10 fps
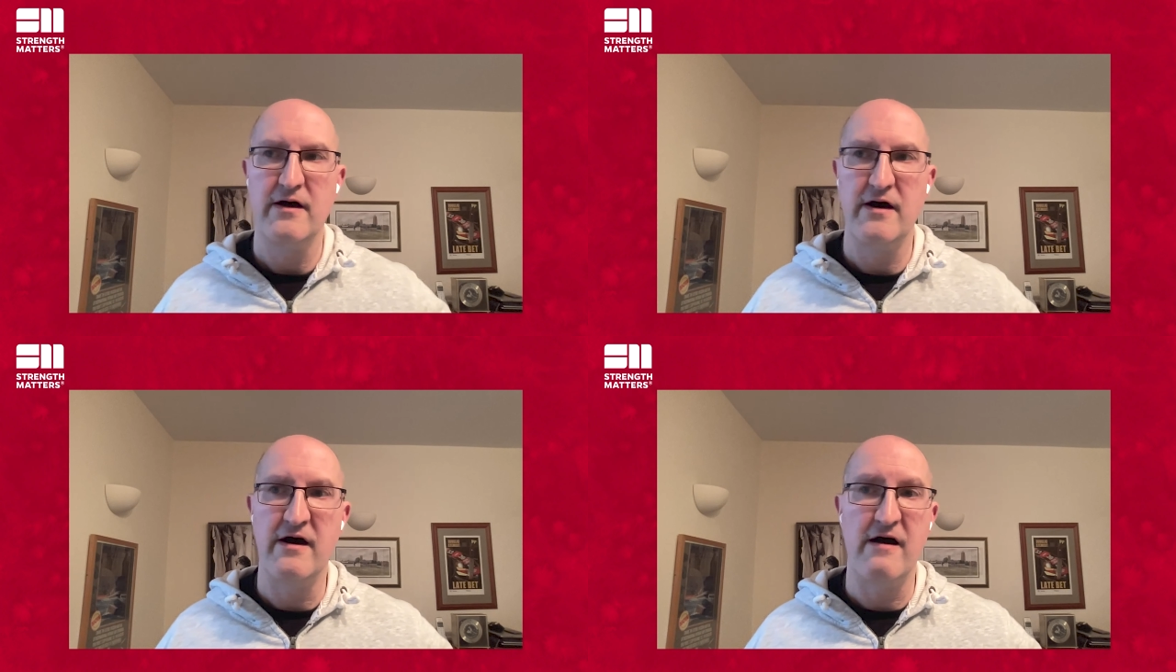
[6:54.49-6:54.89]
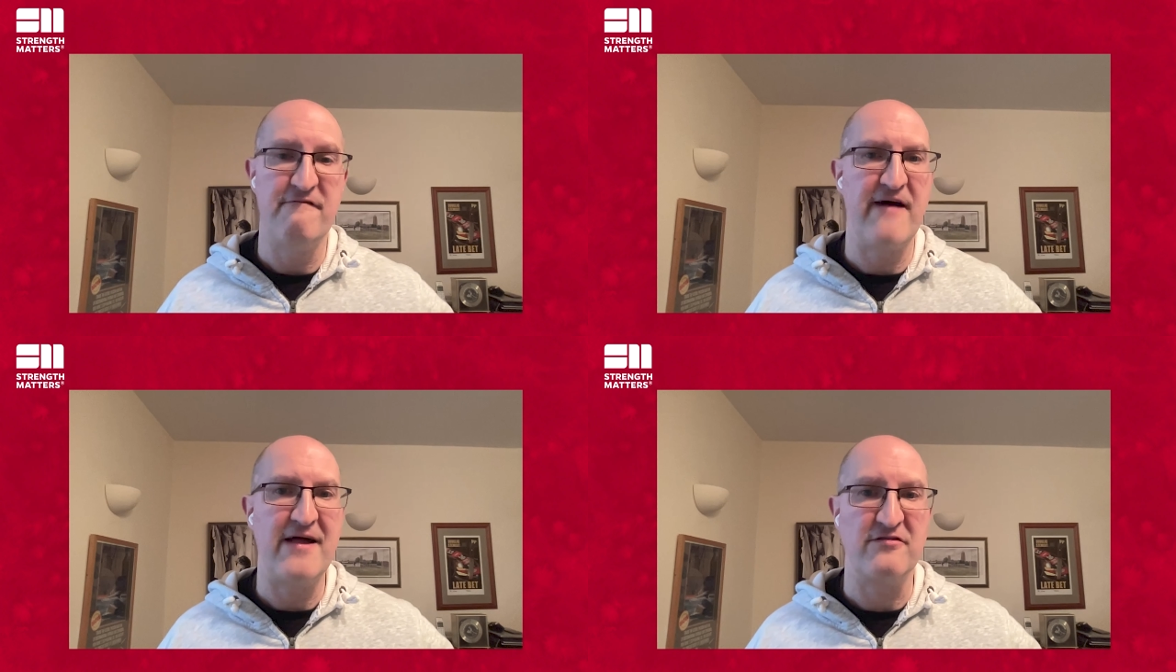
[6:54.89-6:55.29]
uh,
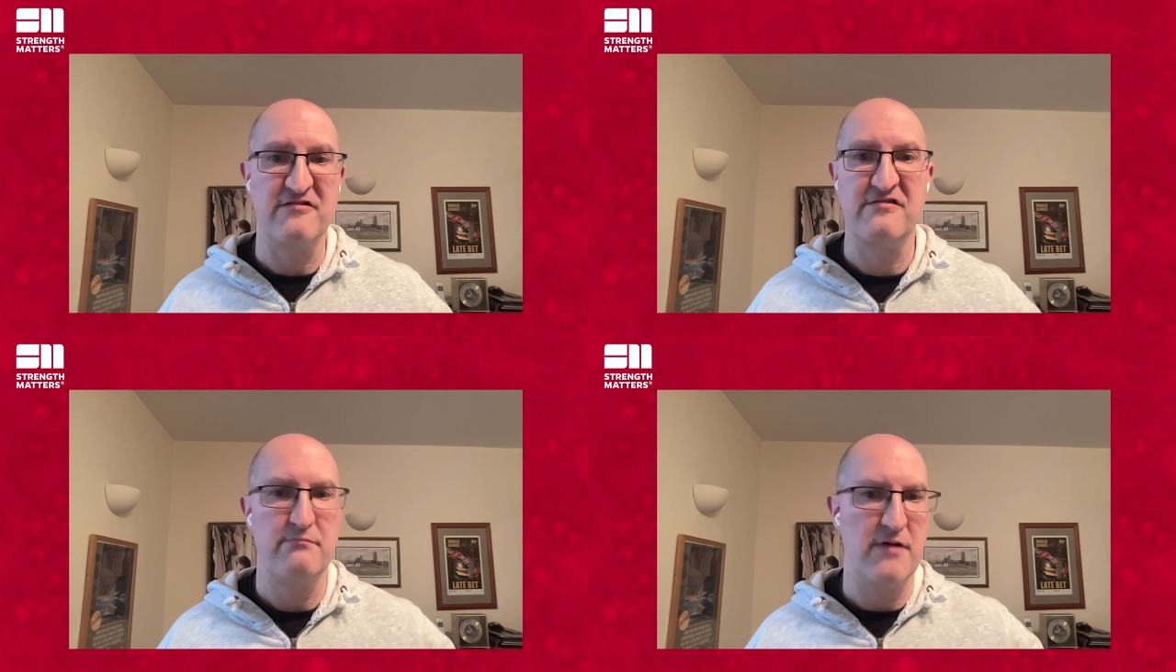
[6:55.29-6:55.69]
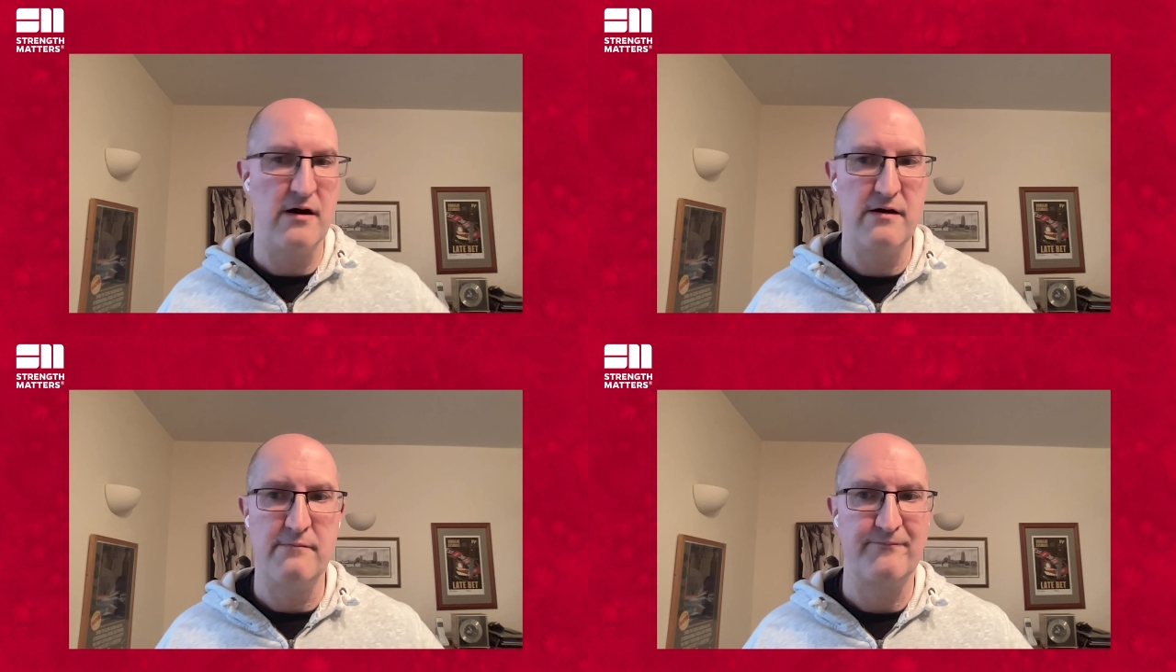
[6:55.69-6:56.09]
events,
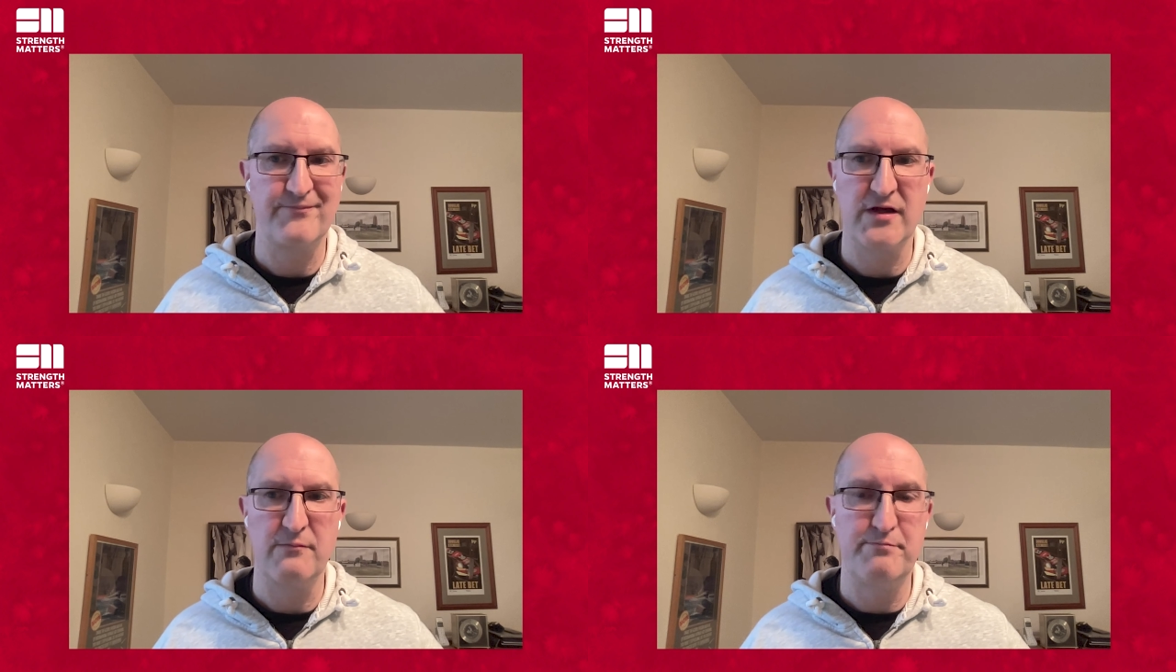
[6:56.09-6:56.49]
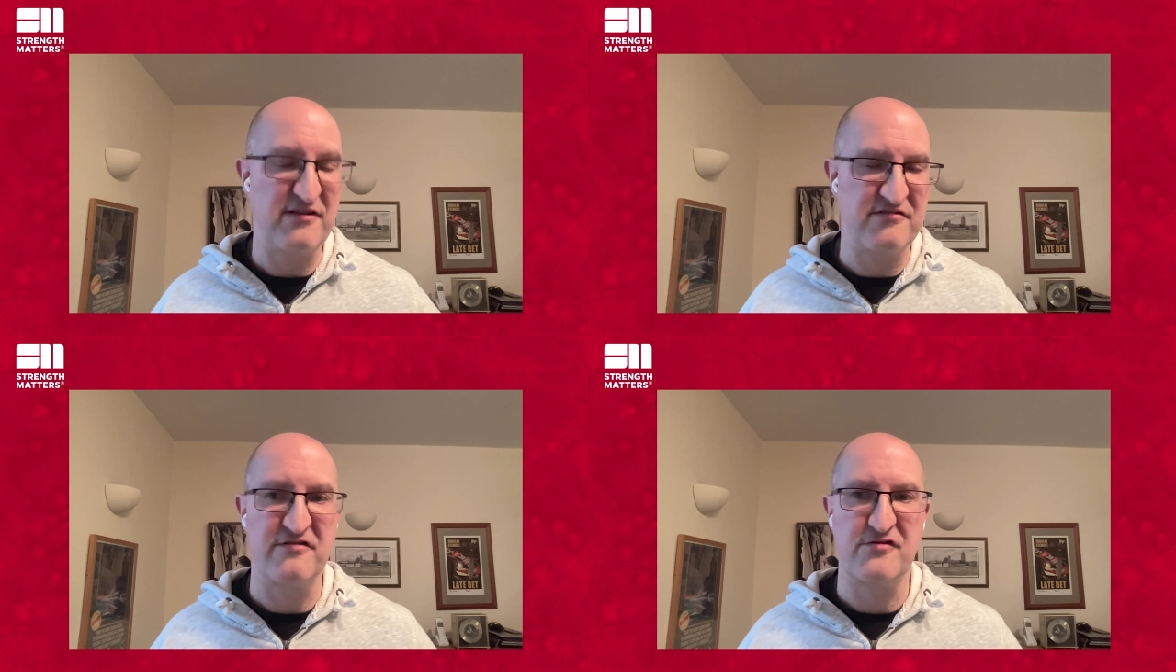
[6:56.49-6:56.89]
um,
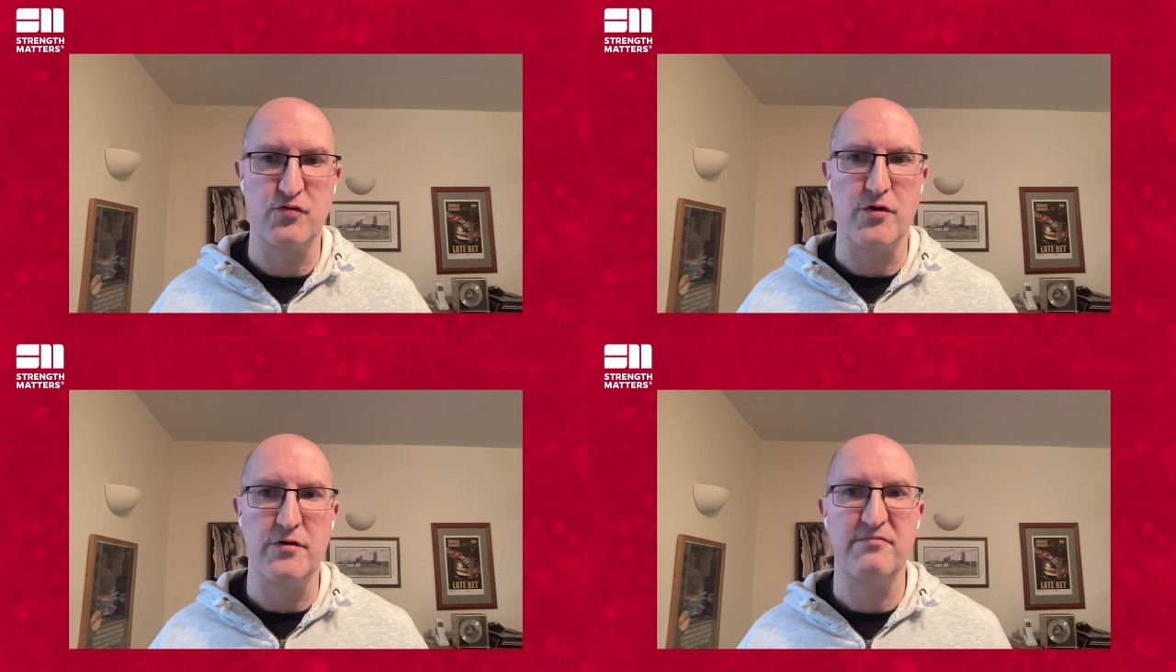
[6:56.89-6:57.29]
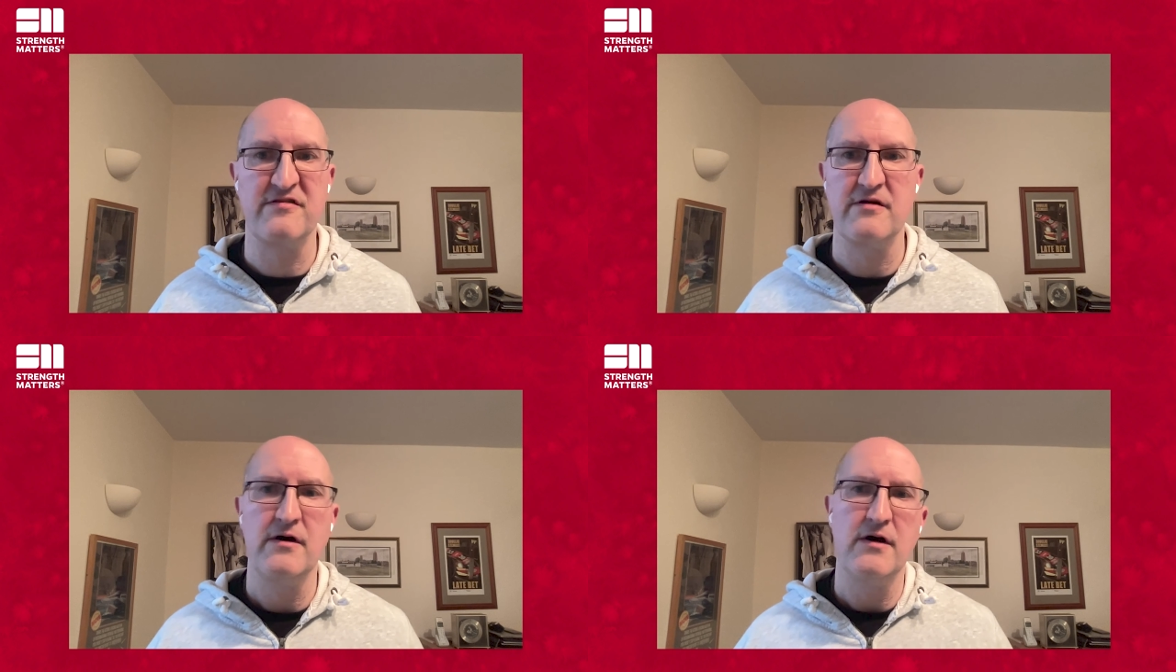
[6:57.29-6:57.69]
business groups,